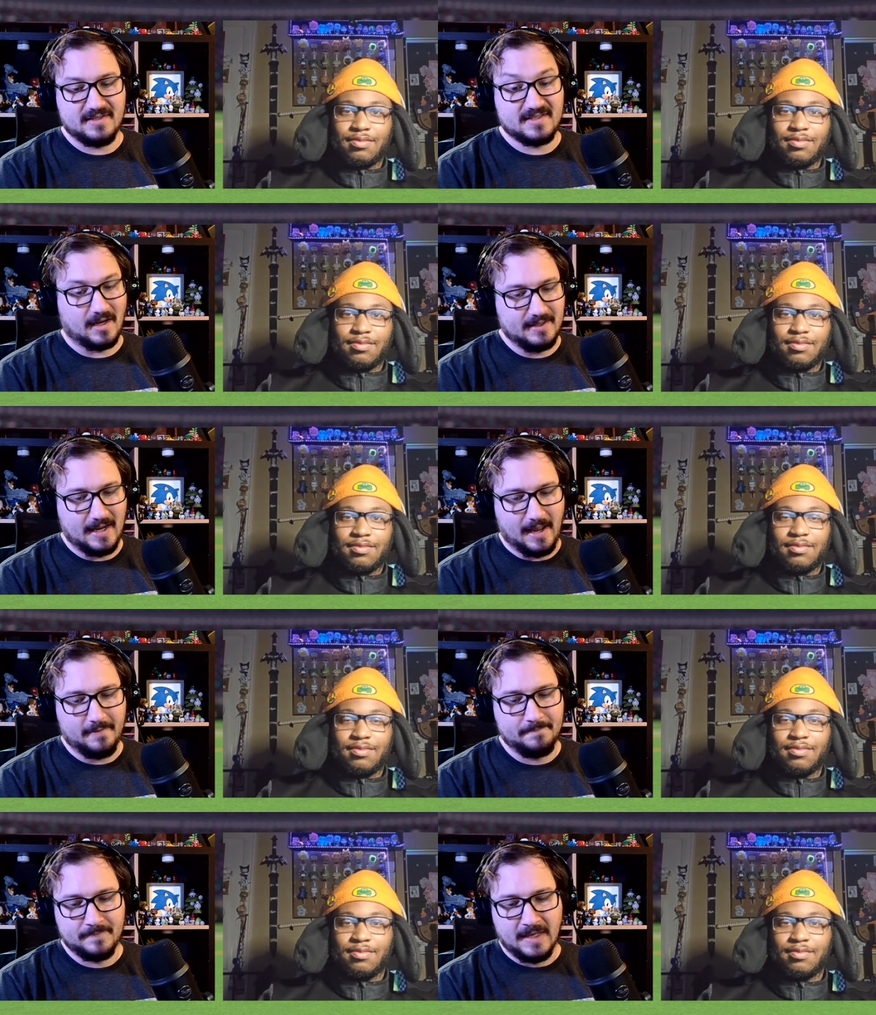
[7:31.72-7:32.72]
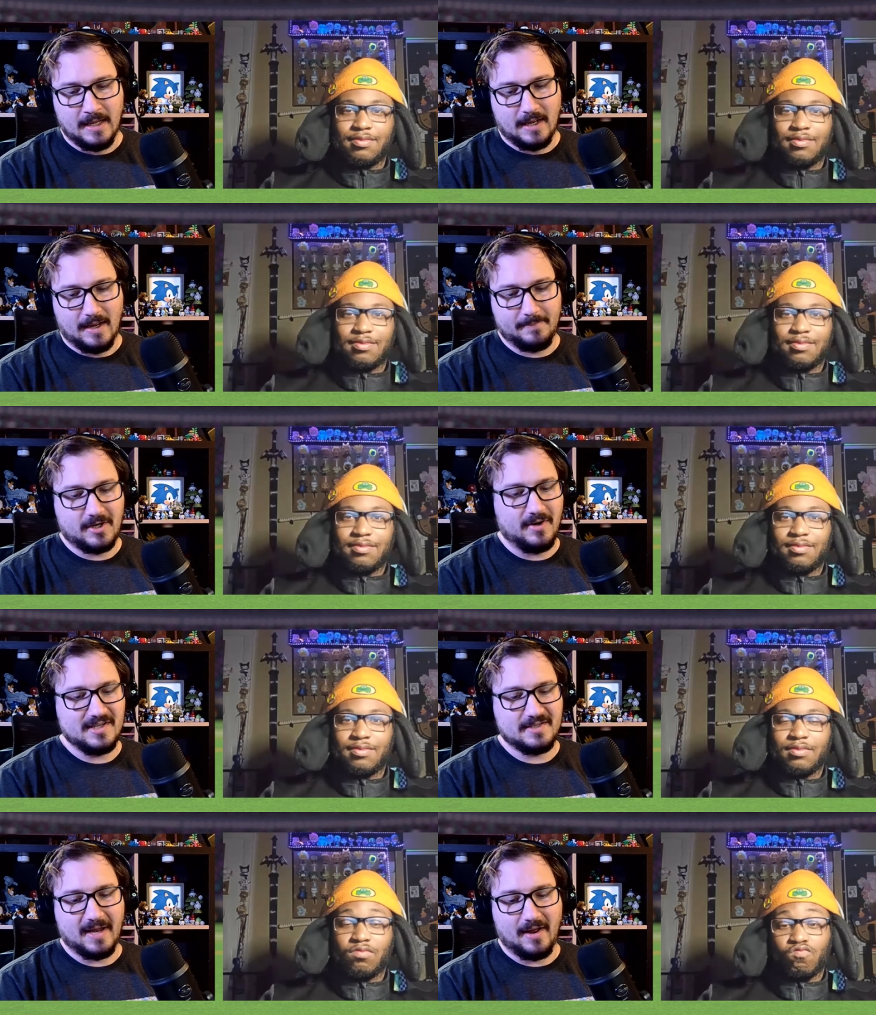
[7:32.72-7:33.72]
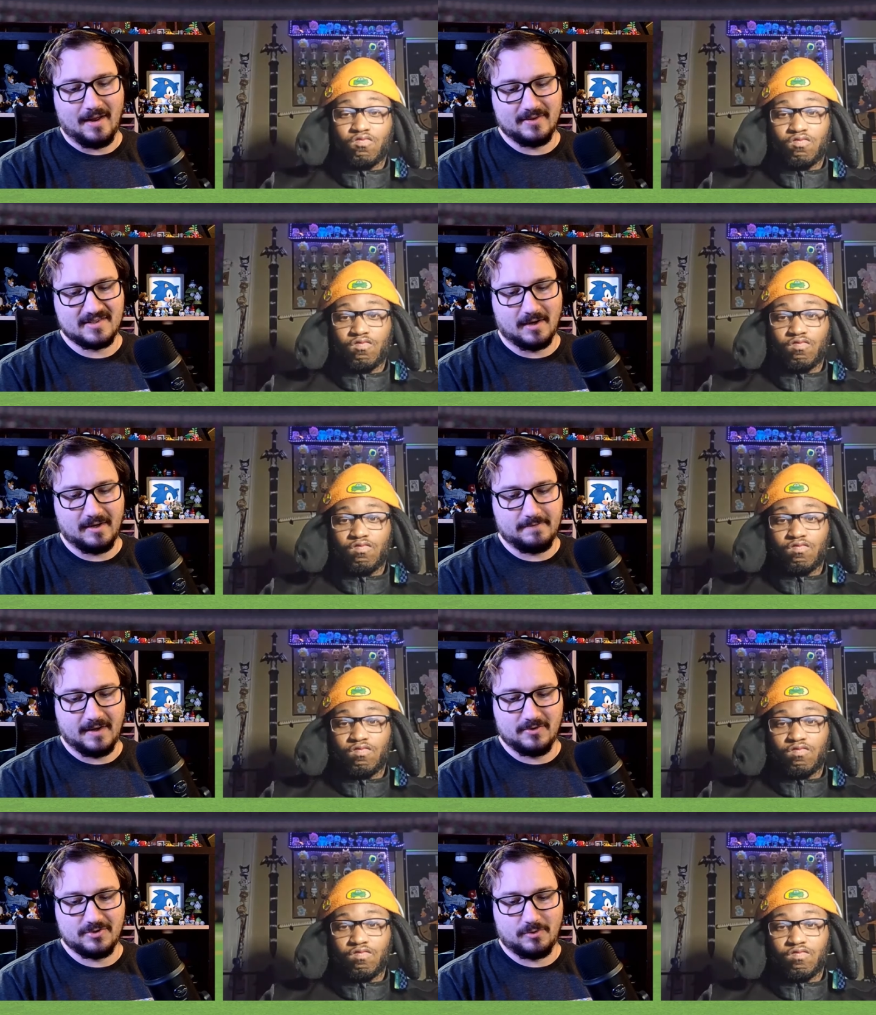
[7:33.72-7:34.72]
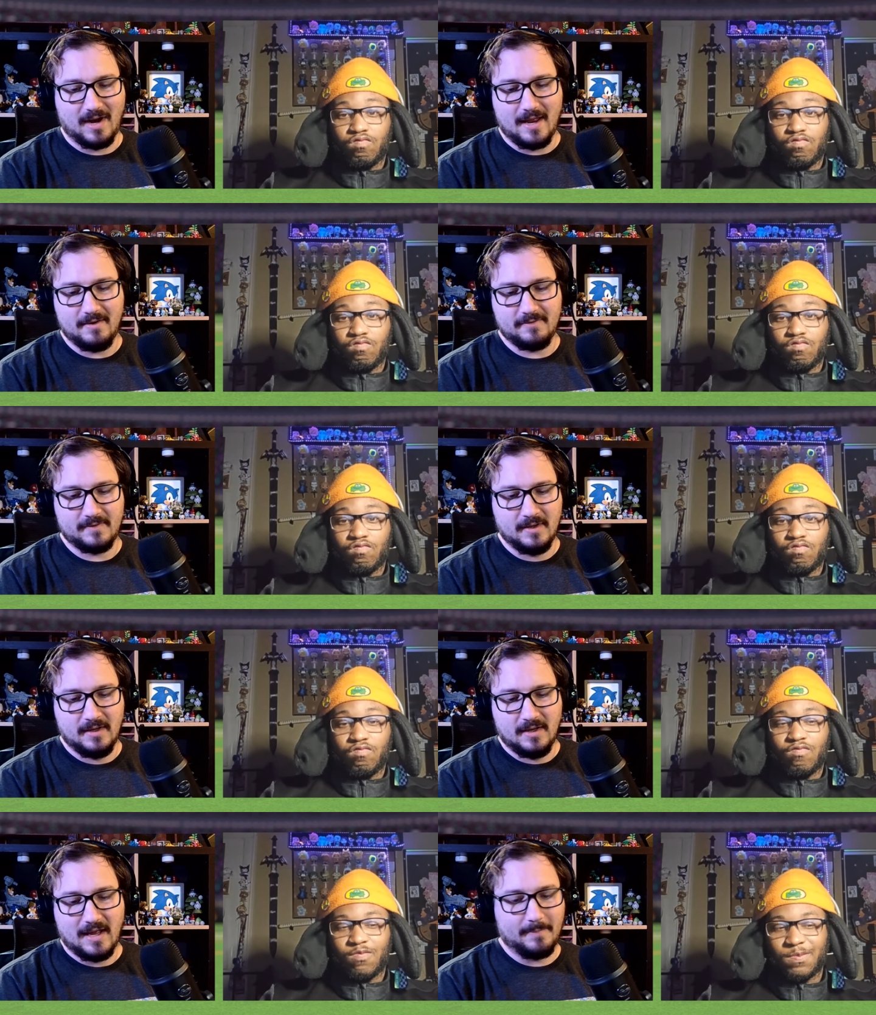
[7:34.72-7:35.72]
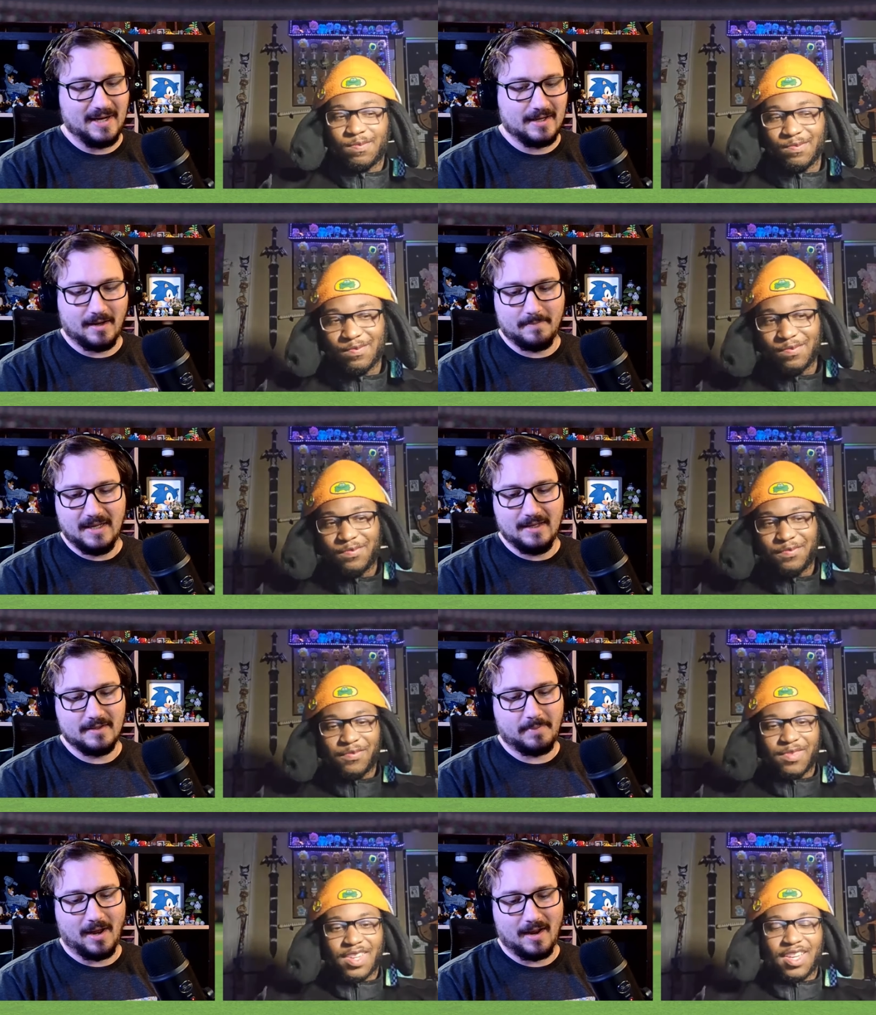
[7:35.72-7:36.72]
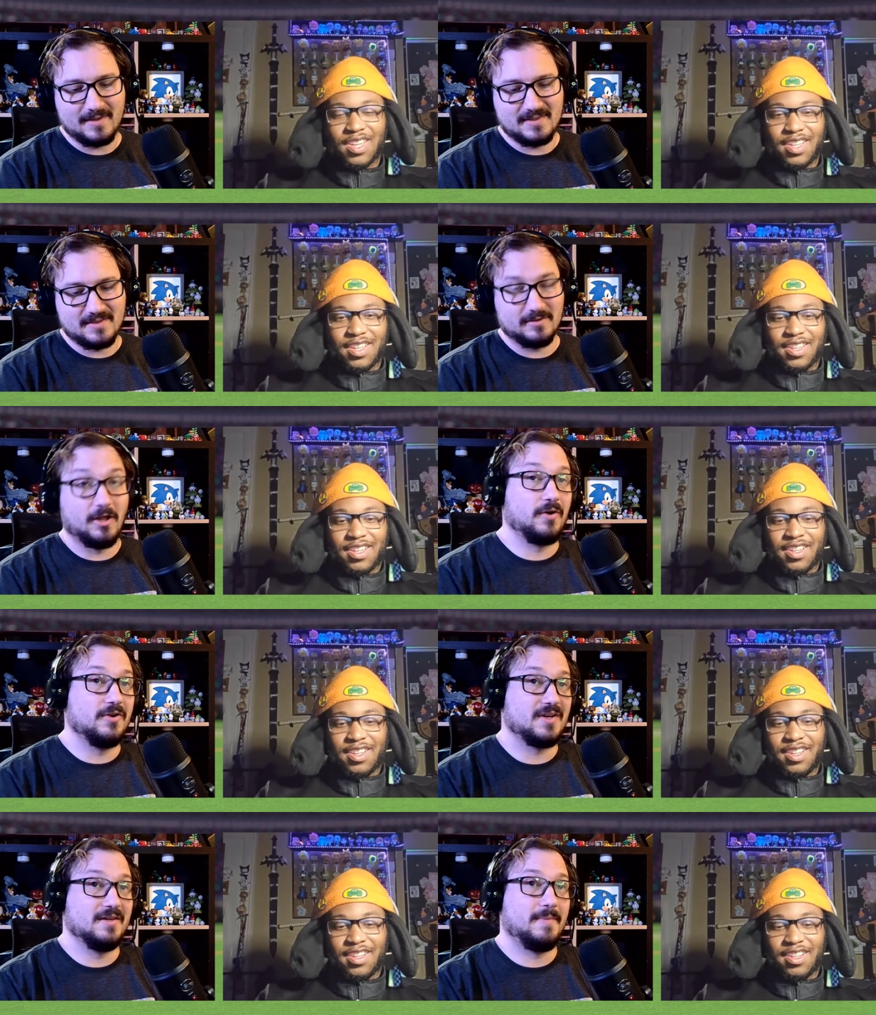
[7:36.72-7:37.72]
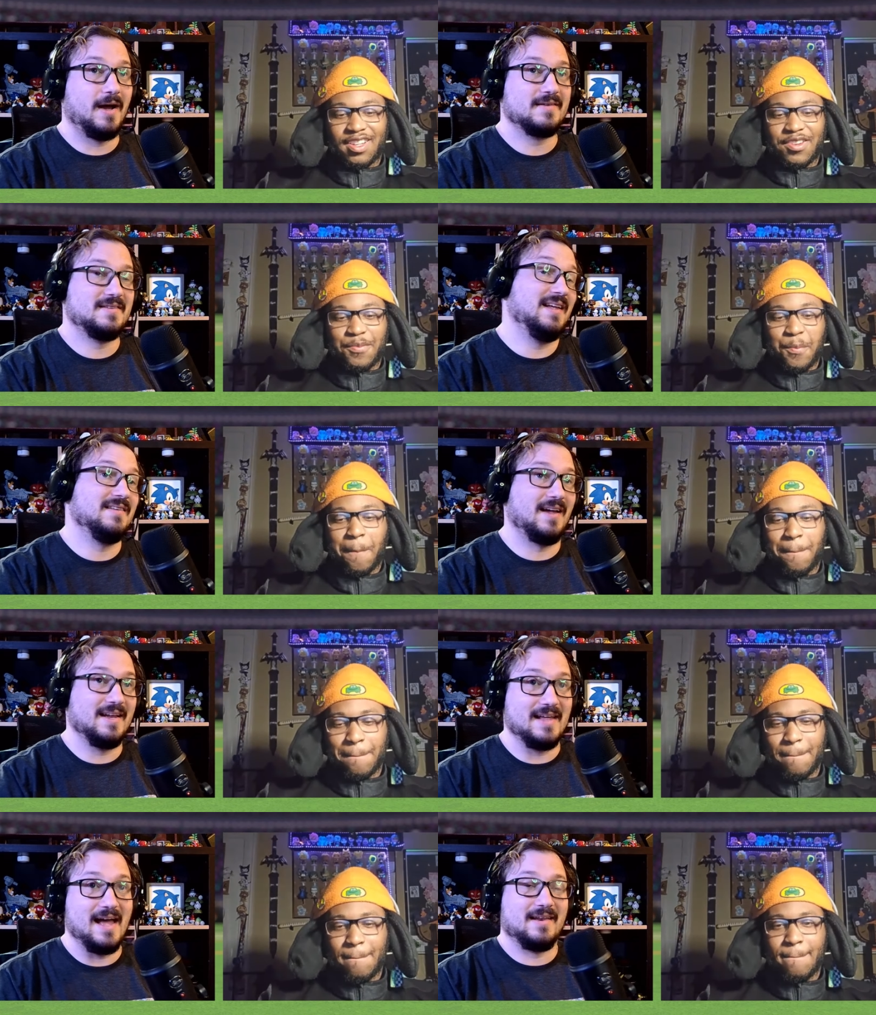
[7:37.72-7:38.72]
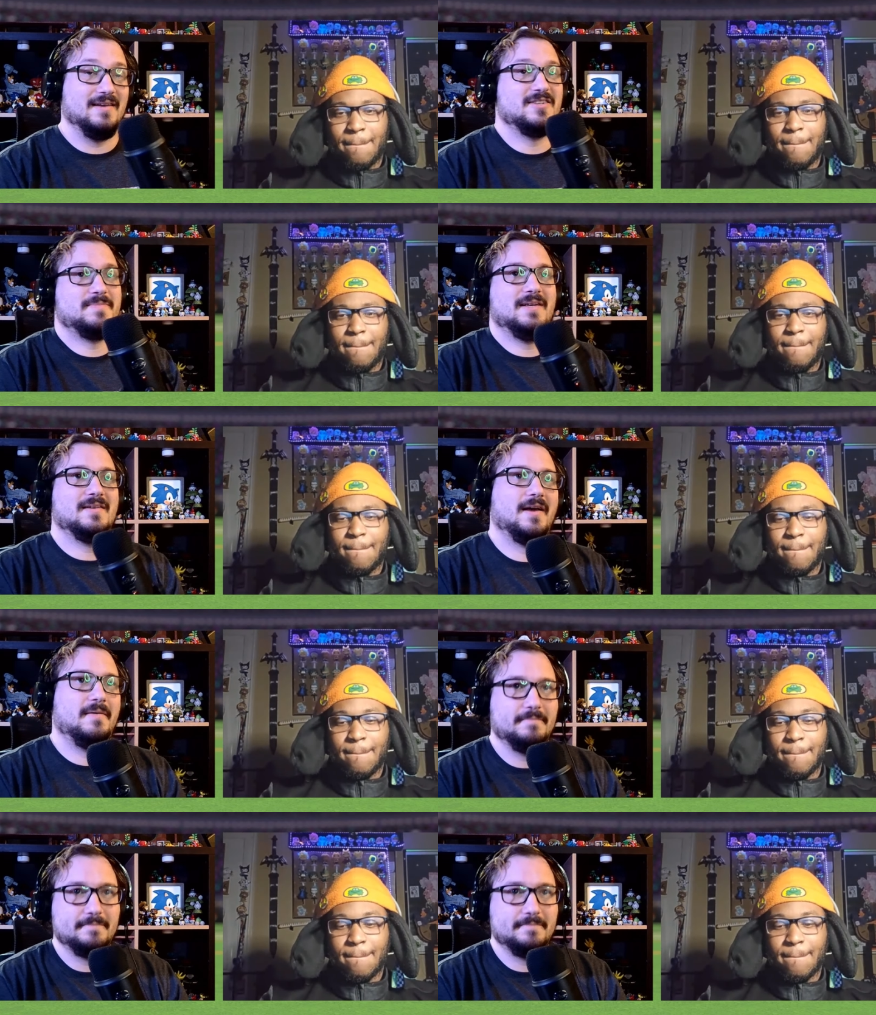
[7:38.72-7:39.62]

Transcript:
Speaker 1: Sunday. I'm curious about how the Sonic figures arrive, how many come in the box, logos on the box, things like that. Can you speak to that?